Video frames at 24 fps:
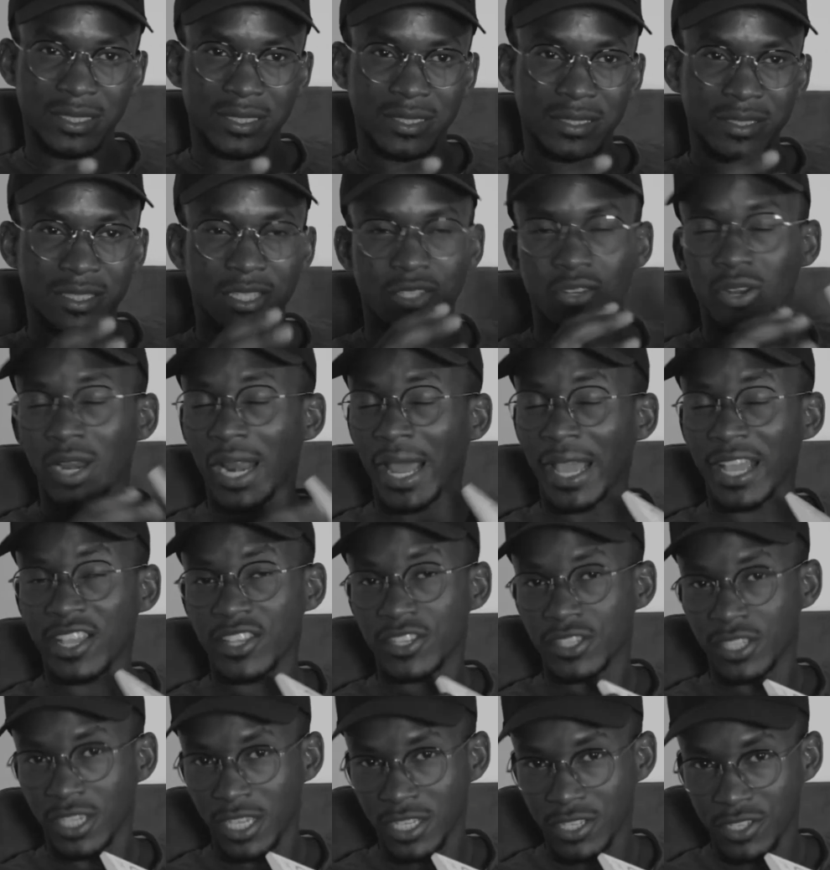They don't like
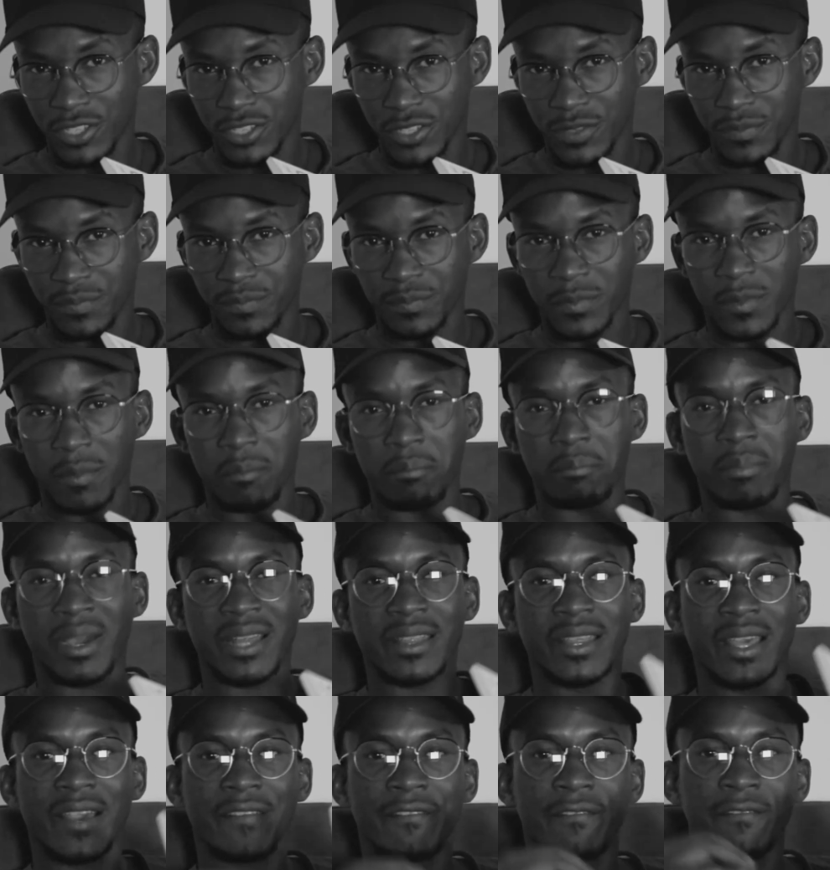change, but
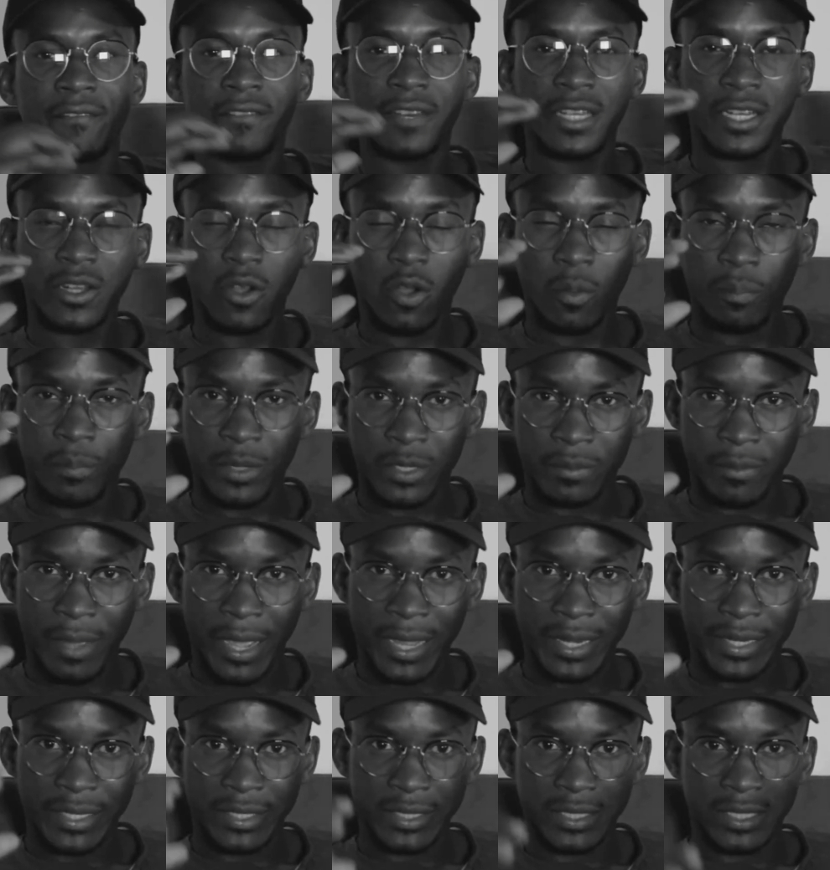they are very
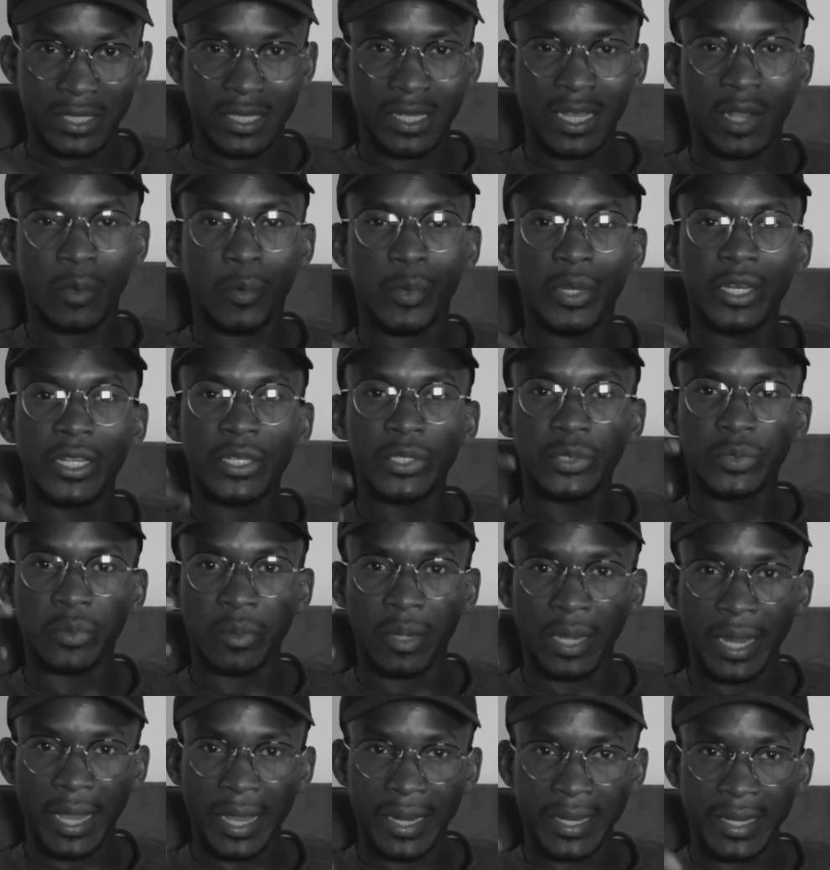open-minded. They are willing to
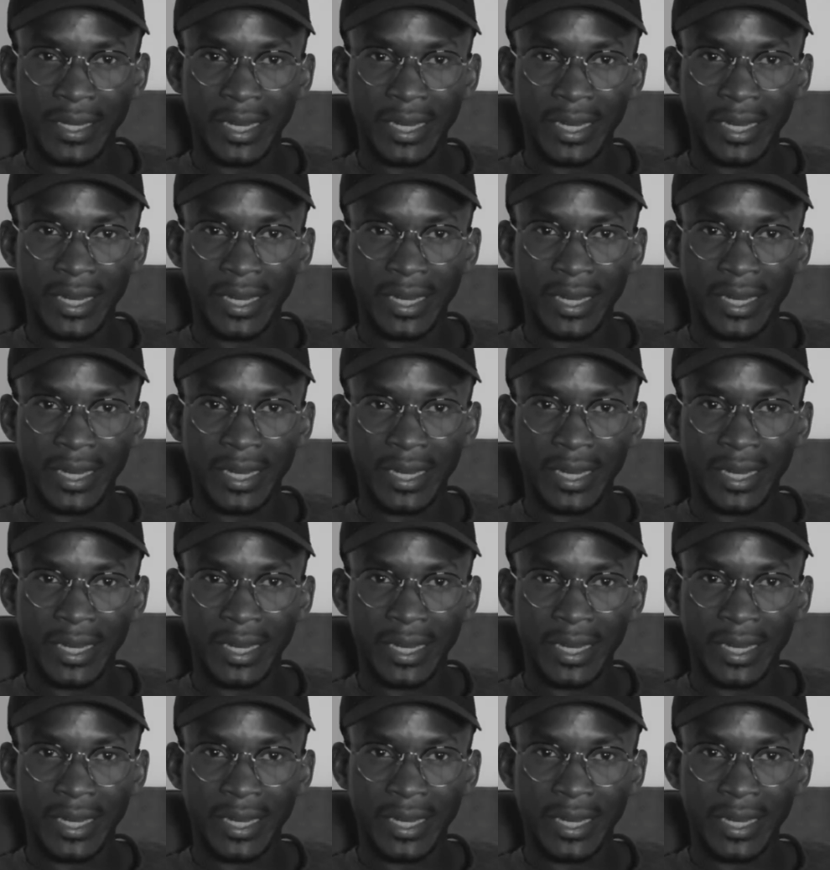learn and